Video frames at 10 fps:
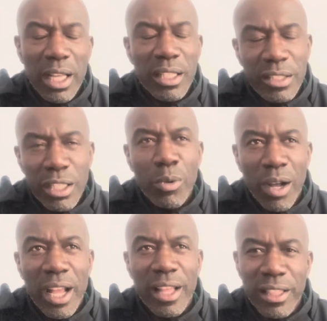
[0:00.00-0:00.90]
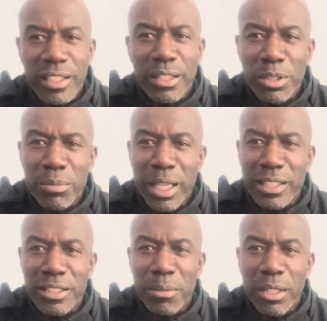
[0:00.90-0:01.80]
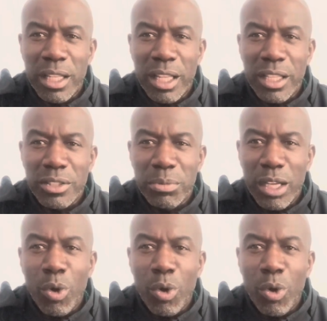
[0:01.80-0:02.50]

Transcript: And I'll tell you why I think someone's made this up at the last minute,